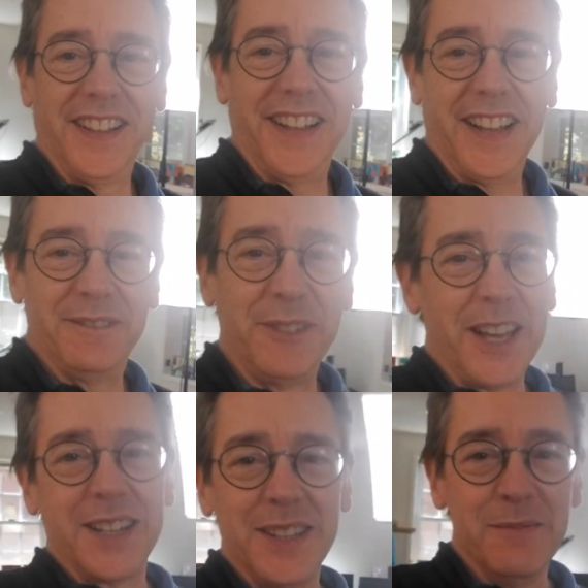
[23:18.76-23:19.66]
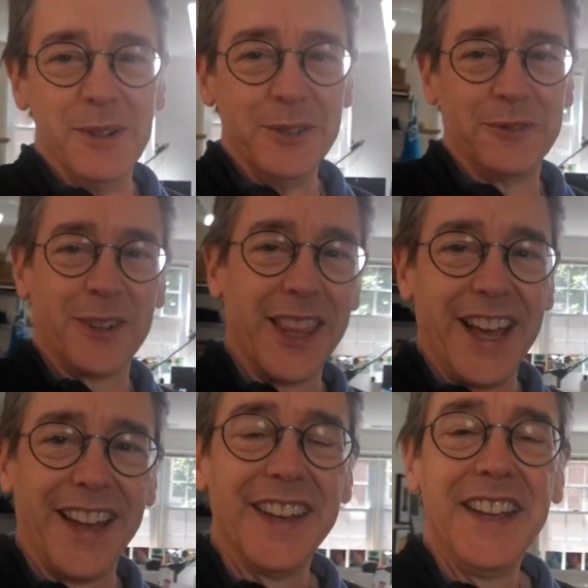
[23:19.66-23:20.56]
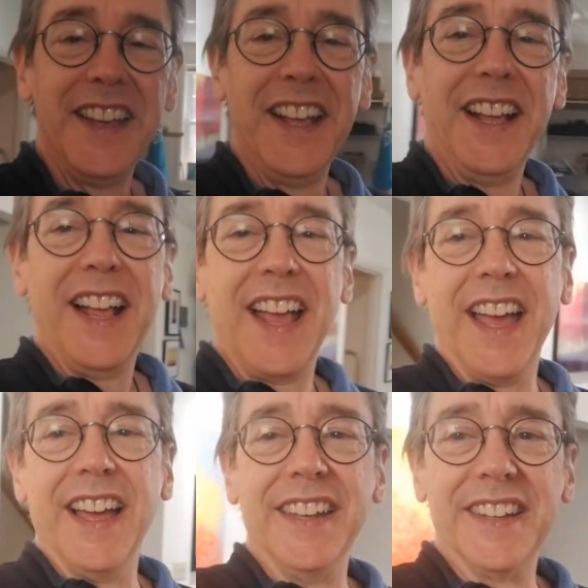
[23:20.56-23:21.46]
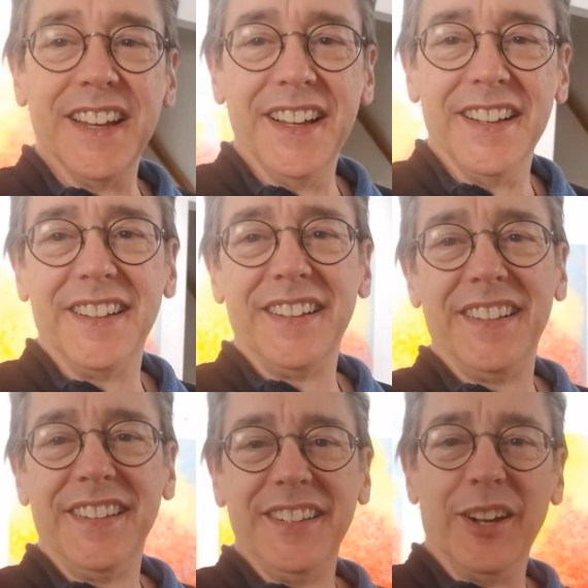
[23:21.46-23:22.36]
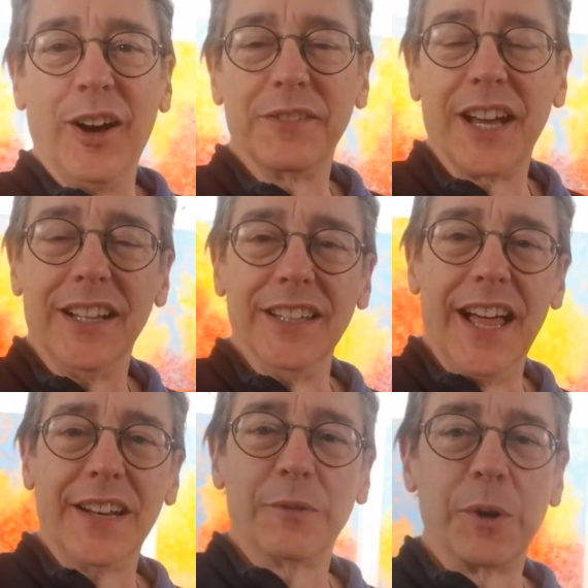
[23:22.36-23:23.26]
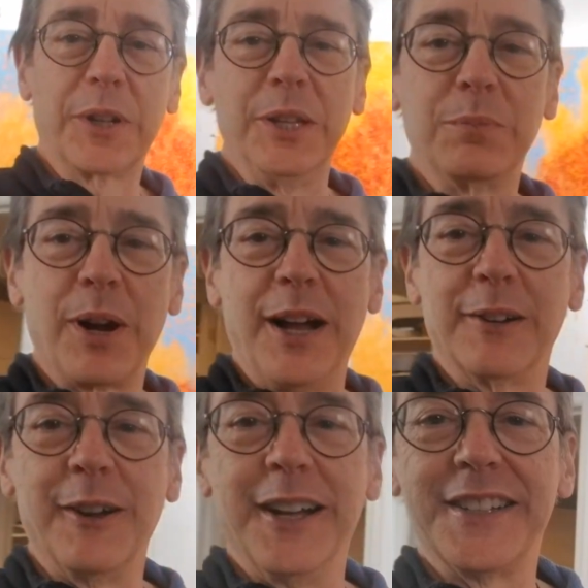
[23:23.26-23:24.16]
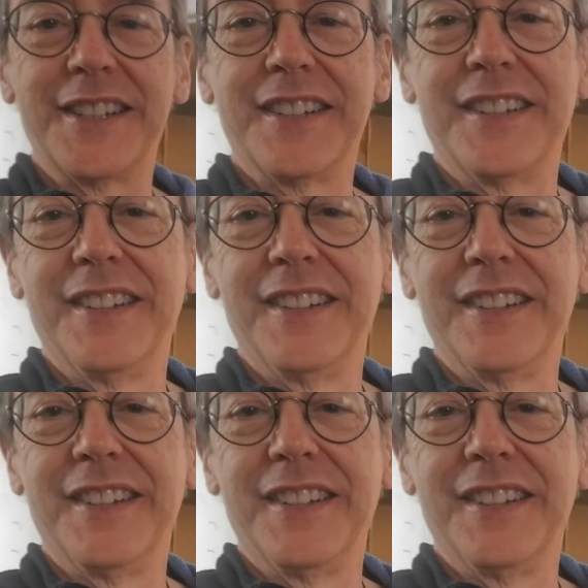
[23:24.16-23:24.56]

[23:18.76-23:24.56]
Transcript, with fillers: I'm not in the mood for that. And, uh, you know, I've got a lot of work in progress